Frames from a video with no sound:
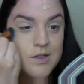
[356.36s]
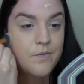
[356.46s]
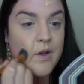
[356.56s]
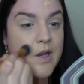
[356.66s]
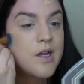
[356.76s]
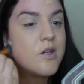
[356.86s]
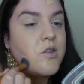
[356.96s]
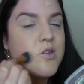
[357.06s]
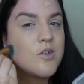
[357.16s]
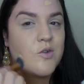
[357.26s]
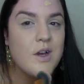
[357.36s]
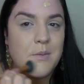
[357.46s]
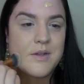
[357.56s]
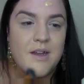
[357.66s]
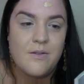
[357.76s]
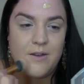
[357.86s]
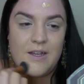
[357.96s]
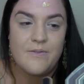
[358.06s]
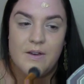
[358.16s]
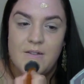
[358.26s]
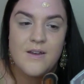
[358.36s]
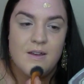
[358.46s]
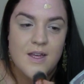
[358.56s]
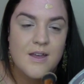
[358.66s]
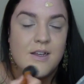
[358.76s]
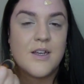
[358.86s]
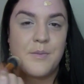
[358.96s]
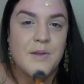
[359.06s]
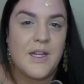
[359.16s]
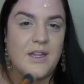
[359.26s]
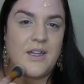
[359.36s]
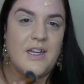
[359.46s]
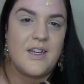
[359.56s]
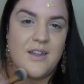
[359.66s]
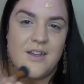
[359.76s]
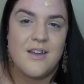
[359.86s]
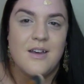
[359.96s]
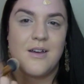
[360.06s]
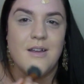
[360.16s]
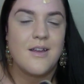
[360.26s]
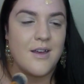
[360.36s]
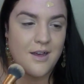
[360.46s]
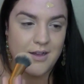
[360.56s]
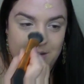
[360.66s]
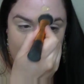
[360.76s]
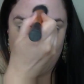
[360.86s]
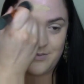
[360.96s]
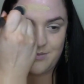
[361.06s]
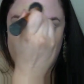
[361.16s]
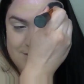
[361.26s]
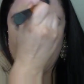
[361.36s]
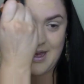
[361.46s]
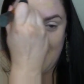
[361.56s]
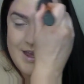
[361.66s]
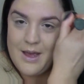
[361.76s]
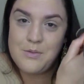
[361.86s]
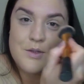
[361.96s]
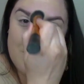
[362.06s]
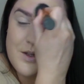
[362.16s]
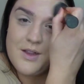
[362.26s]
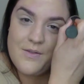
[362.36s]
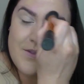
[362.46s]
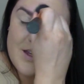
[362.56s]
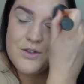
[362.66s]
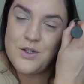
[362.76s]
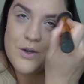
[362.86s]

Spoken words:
finished Drop Dead Diva completely. I absolutely love that show.